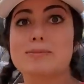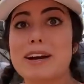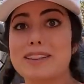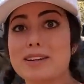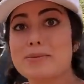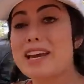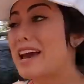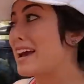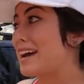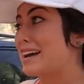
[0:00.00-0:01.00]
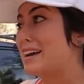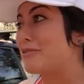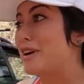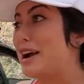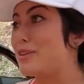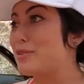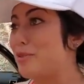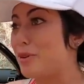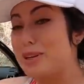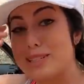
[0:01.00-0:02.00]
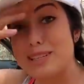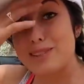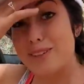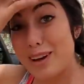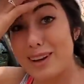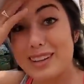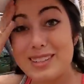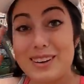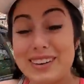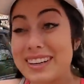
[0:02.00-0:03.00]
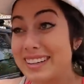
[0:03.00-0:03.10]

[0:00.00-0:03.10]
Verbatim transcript: expect there to be a, uh, a fire in the forest in this vlog, so.